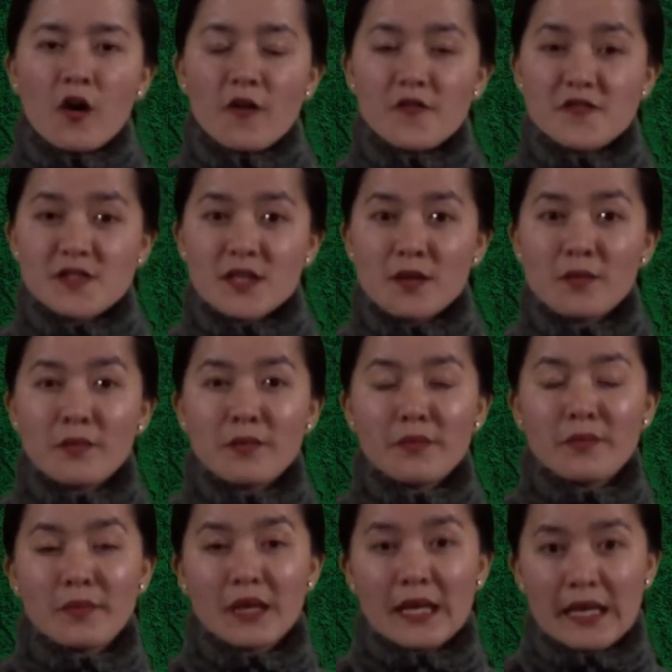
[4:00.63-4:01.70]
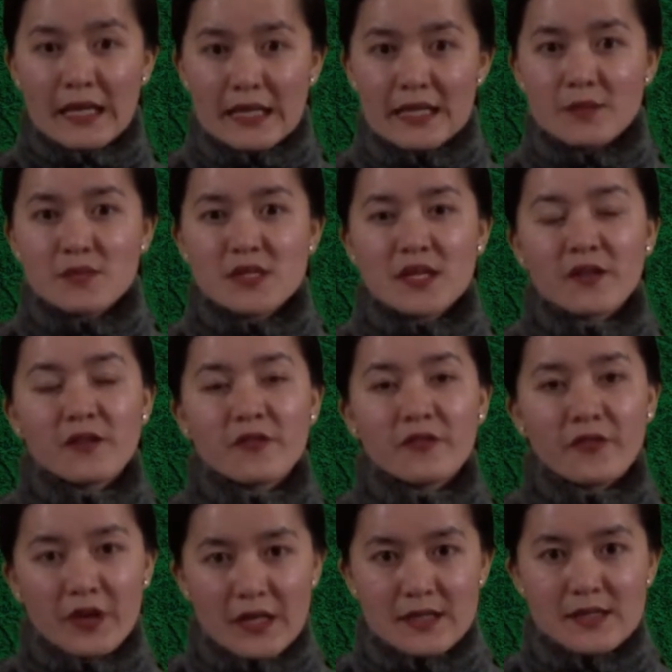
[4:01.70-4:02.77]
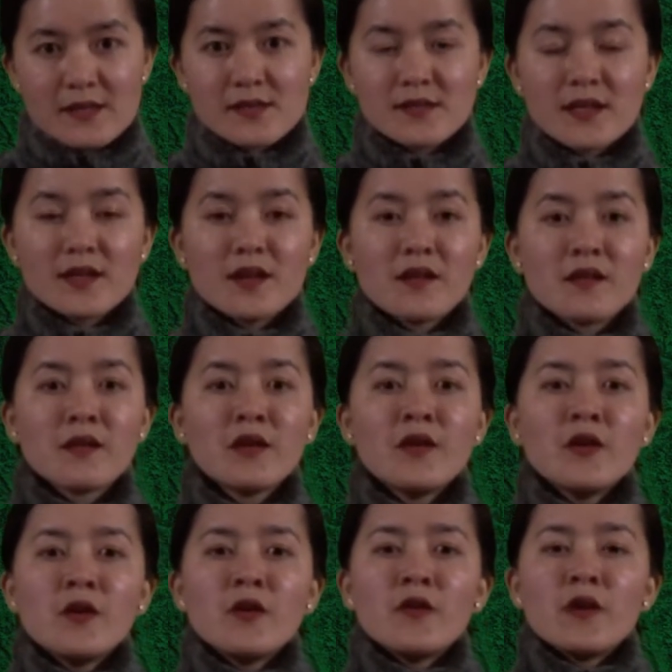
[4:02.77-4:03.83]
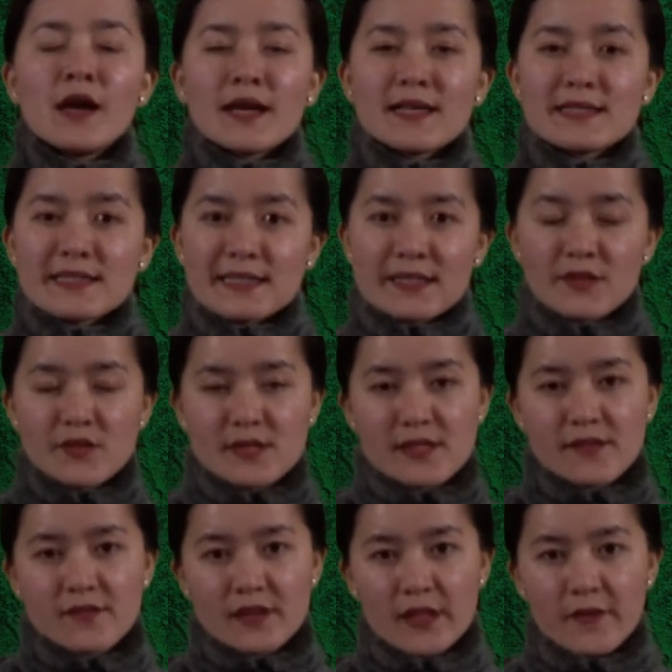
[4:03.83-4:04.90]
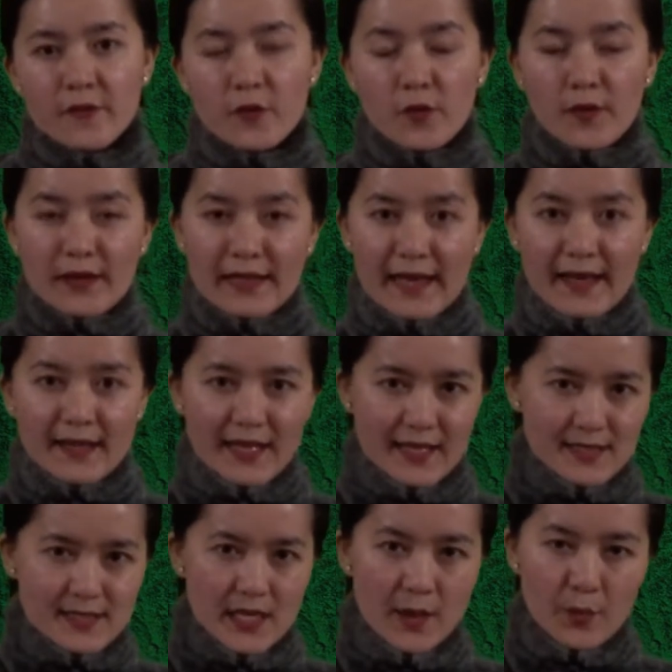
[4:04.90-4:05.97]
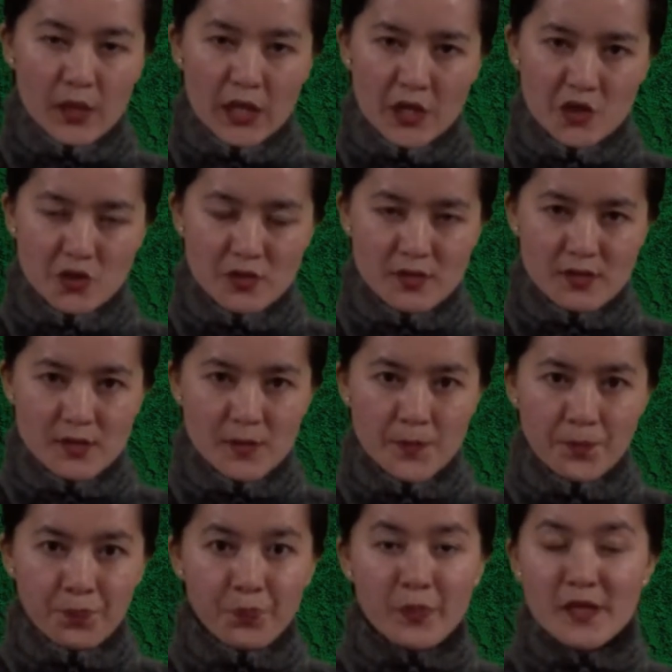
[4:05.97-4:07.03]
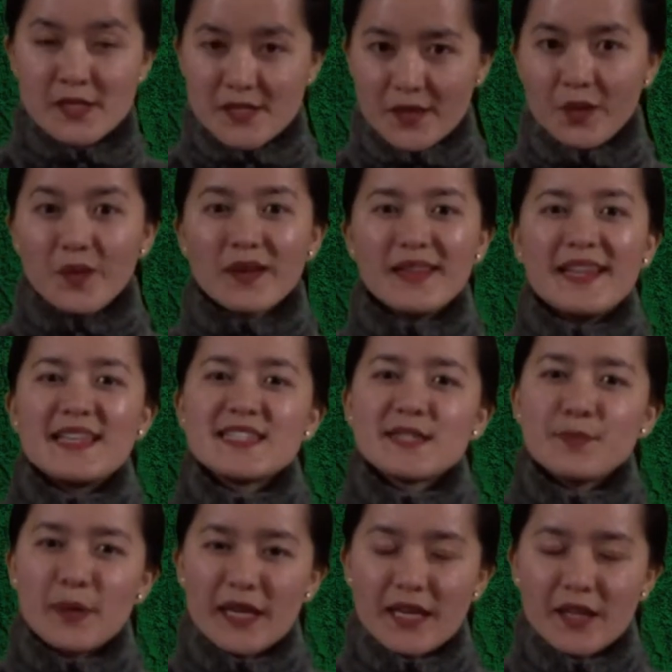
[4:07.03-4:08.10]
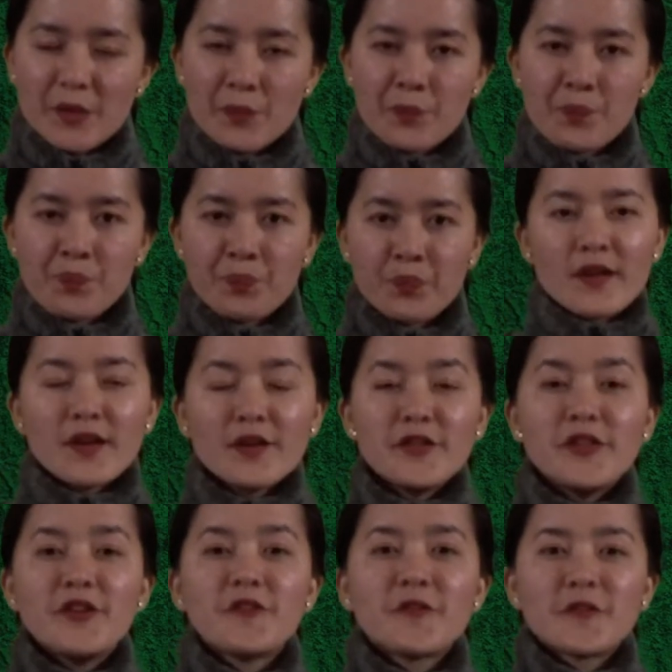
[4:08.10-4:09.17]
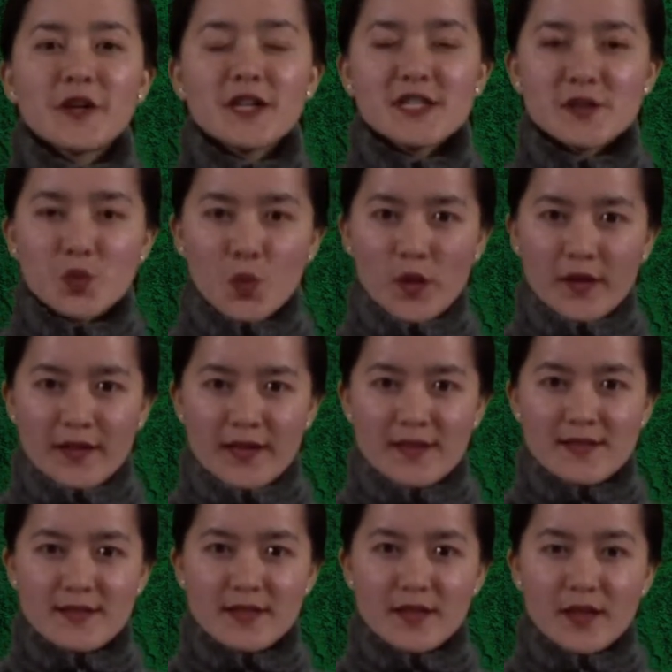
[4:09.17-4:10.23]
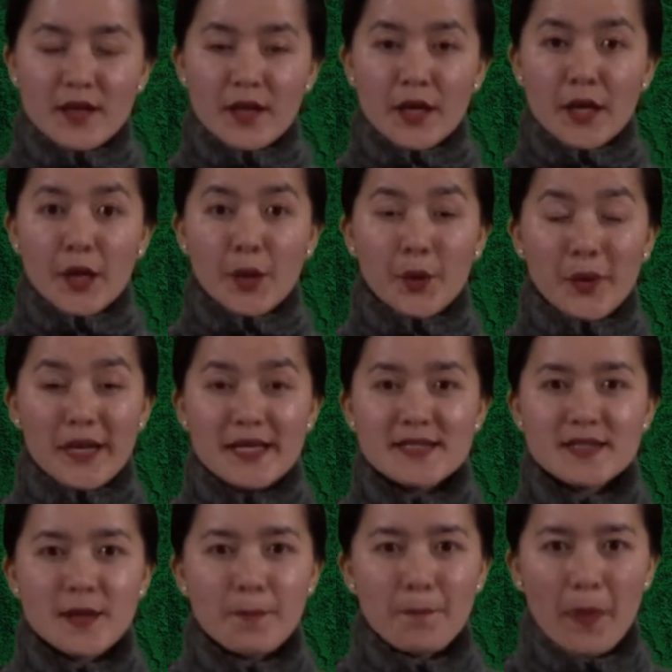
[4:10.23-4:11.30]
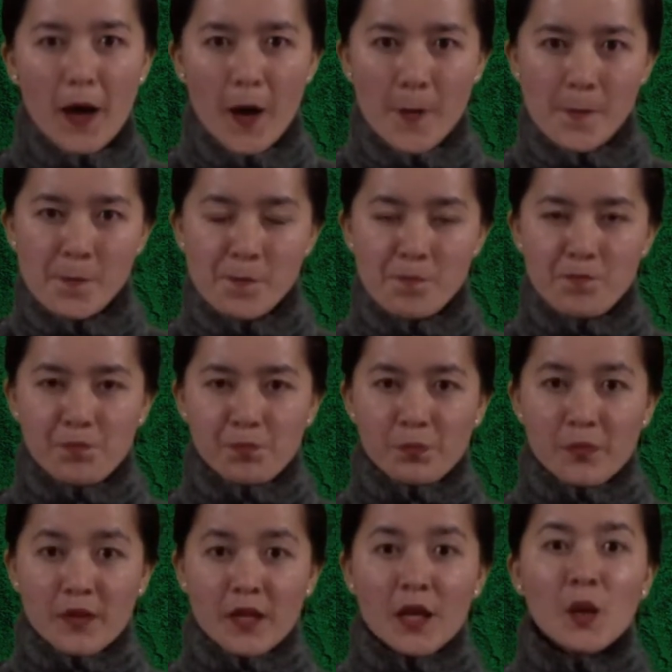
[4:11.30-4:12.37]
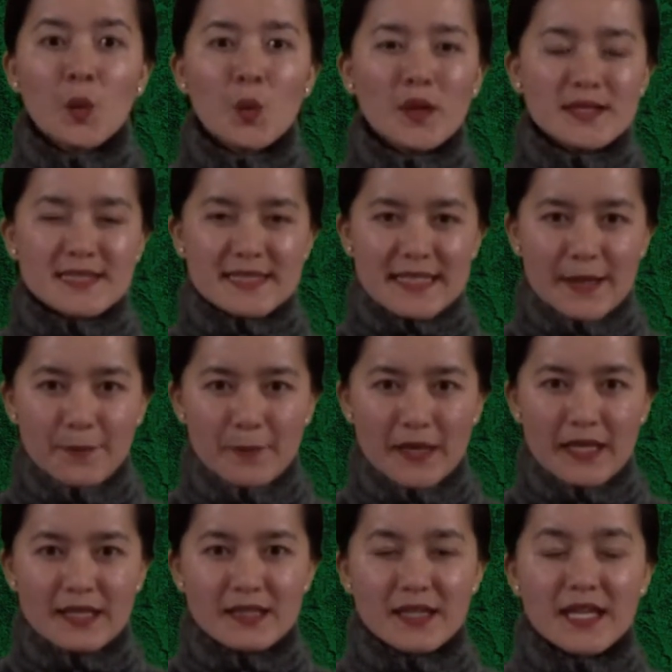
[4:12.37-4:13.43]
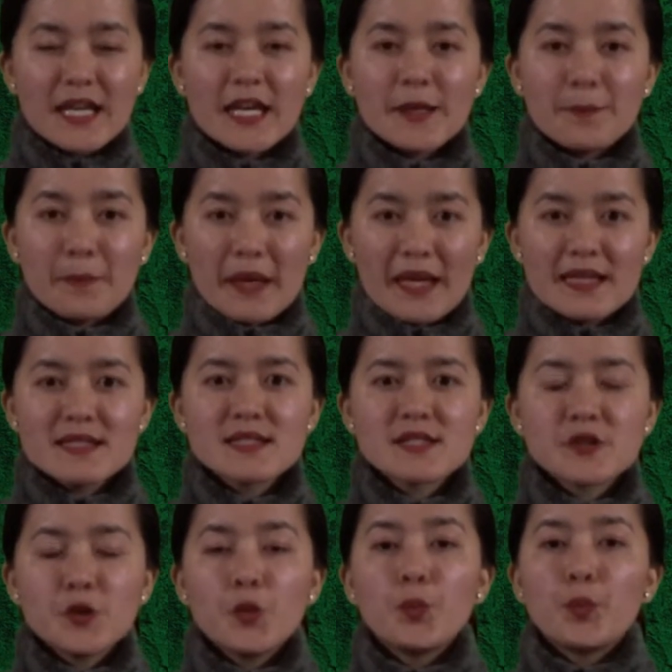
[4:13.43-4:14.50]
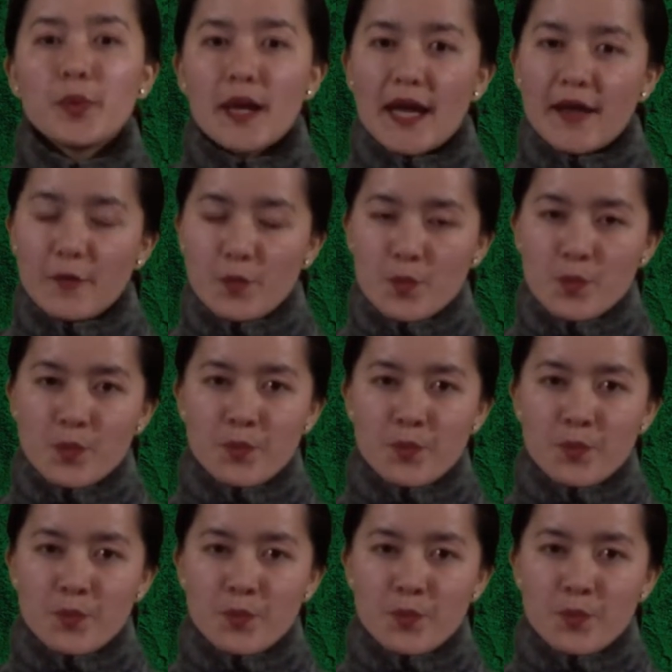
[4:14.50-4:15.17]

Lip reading: of some idioms and phrases that are exclusively for CLAT examinations. So let's begin. The first one is grease the palm. What's that mean? It means to bribe.